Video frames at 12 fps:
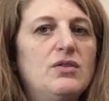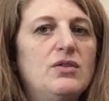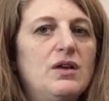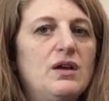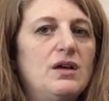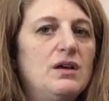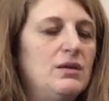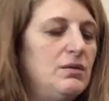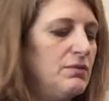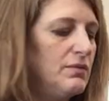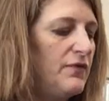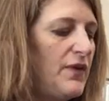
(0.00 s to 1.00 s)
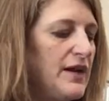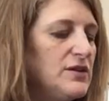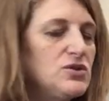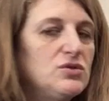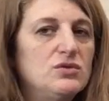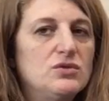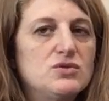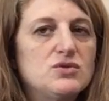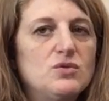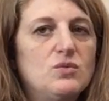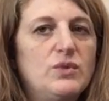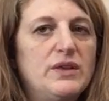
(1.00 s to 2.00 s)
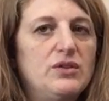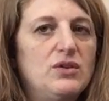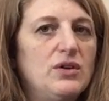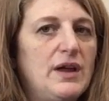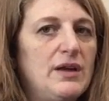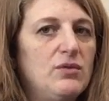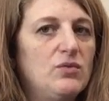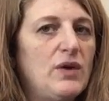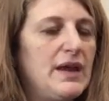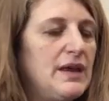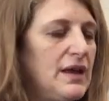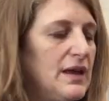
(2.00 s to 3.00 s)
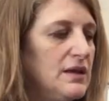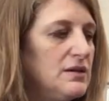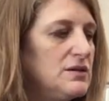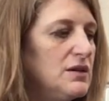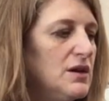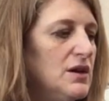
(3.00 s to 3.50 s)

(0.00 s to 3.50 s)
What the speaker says: the fine tuners with your right hand.